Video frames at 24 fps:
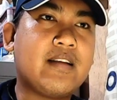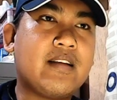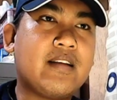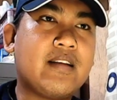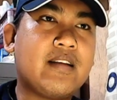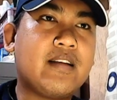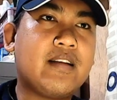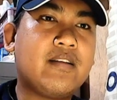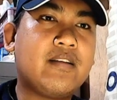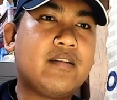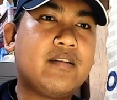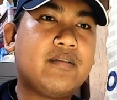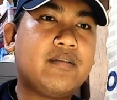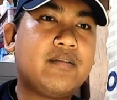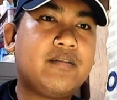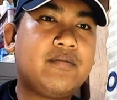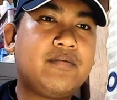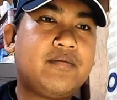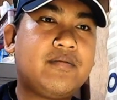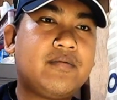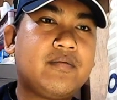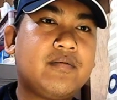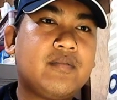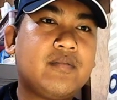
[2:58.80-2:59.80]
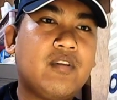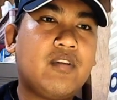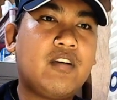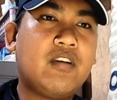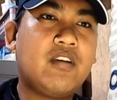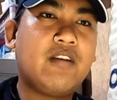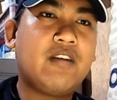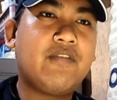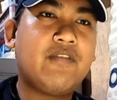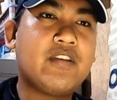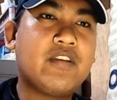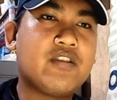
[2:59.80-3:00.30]
here on the
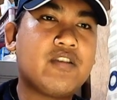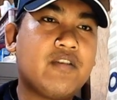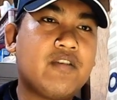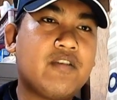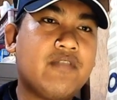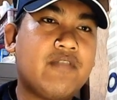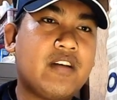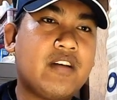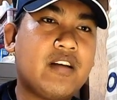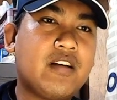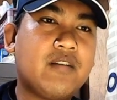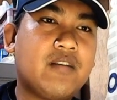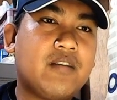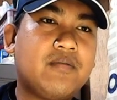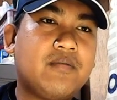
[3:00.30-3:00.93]
featured video,